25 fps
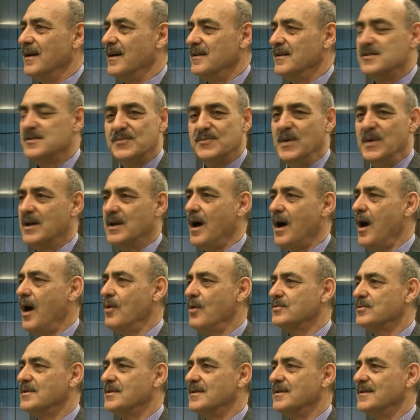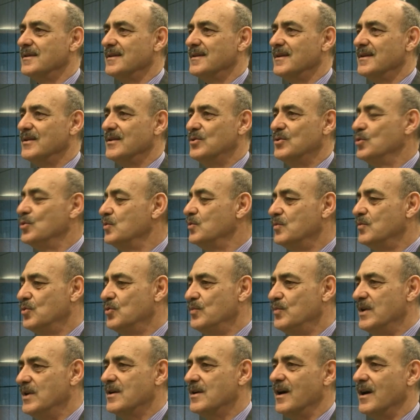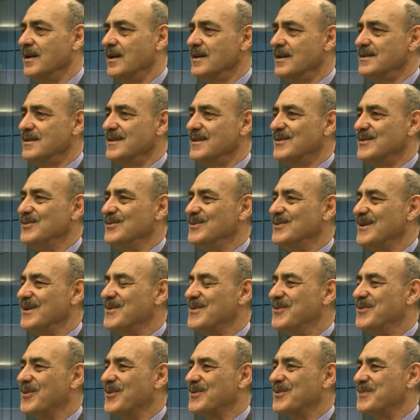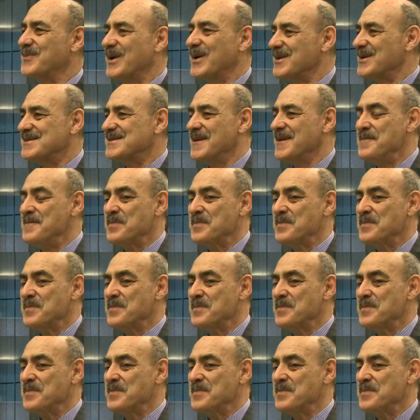speak out to, to be connected to the world because